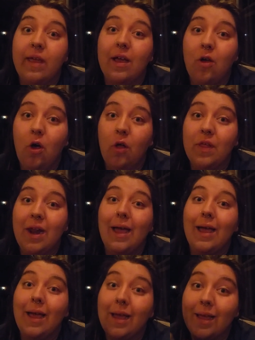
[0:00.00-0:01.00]
a call that
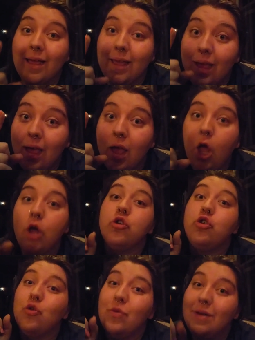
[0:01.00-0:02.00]
I
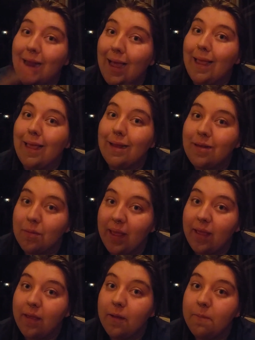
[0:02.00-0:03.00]
do not get to
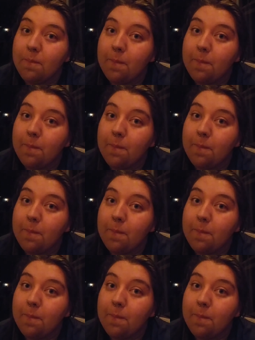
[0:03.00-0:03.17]
make.